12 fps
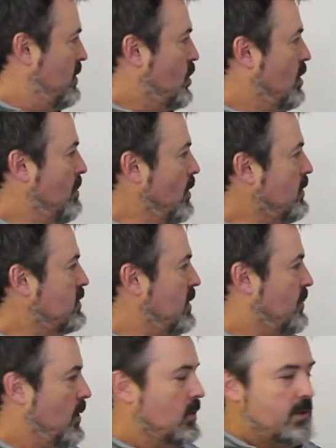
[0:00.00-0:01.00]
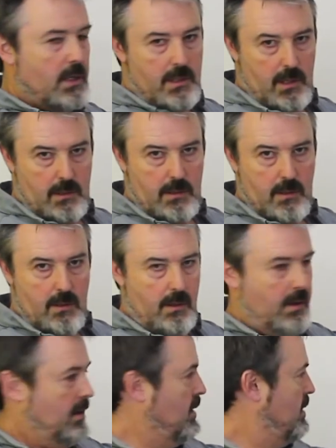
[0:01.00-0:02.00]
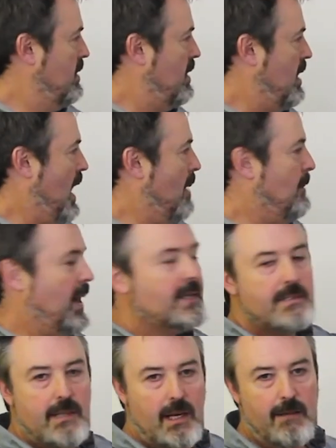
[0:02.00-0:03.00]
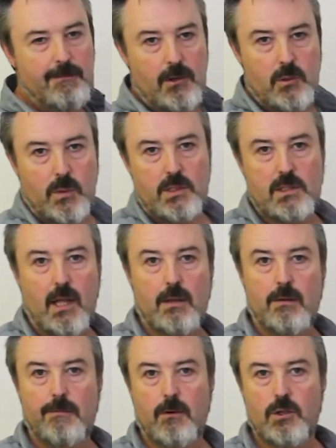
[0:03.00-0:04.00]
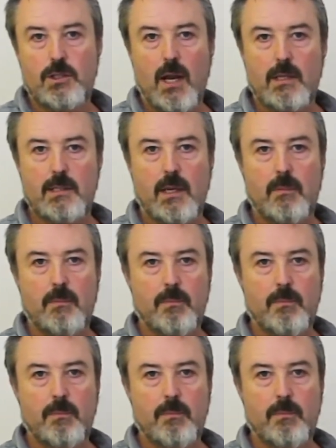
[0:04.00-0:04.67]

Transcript: Commodity processes are best delivered with standard functionality.